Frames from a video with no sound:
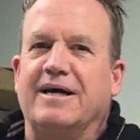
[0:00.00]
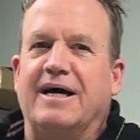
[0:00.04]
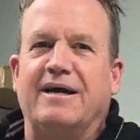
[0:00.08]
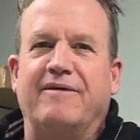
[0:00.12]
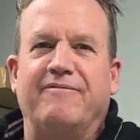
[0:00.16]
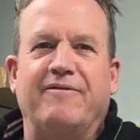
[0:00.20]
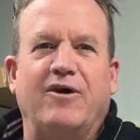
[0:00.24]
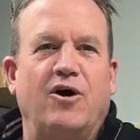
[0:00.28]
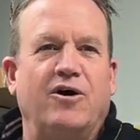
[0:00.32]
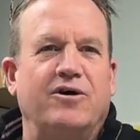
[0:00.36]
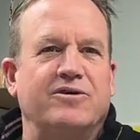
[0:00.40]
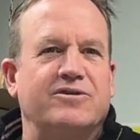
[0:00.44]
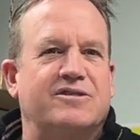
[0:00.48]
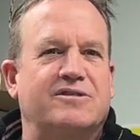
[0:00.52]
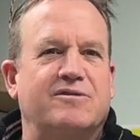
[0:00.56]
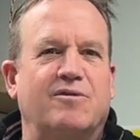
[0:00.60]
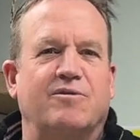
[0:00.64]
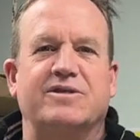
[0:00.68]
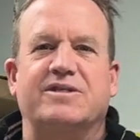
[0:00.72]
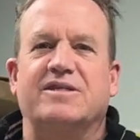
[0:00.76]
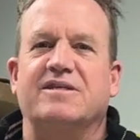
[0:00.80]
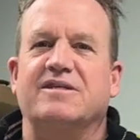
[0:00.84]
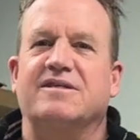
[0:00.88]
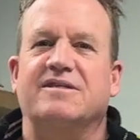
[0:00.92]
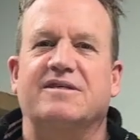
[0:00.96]
all
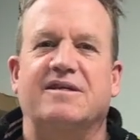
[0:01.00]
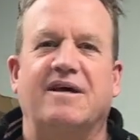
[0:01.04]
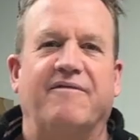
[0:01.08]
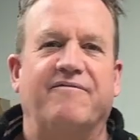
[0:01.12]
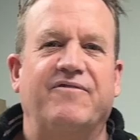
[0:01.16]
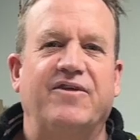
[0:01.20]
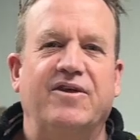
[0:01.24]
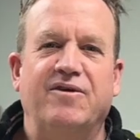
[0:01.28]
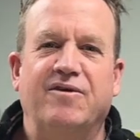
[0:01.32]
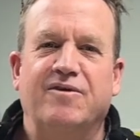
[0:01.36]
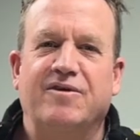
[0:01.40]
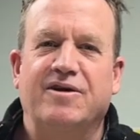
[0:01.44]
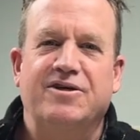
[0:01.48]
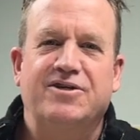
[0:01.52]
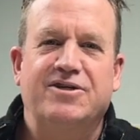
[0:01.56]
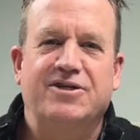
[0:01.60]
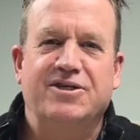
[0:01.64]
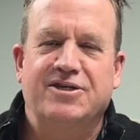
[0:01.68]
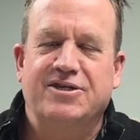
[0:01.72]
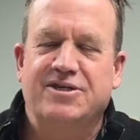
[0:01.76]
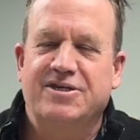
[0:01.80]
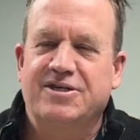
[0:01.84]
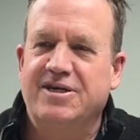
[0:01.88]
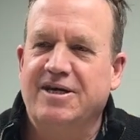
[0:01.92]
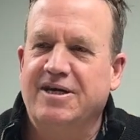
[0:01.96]
sorts of stuff that you can
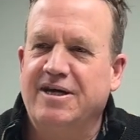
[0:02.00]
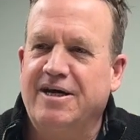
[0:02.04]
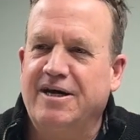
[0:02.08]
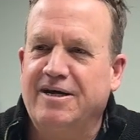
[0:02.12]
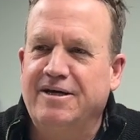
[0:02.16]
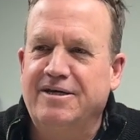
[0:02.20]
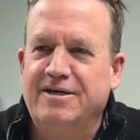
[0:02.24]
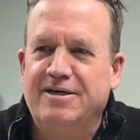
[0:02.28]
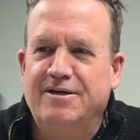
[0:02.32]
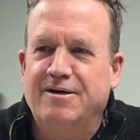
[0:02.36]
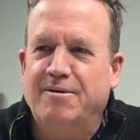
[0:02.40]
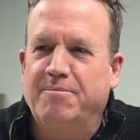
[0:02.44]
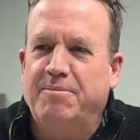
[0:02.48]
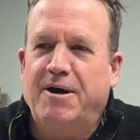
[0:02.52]
just you know,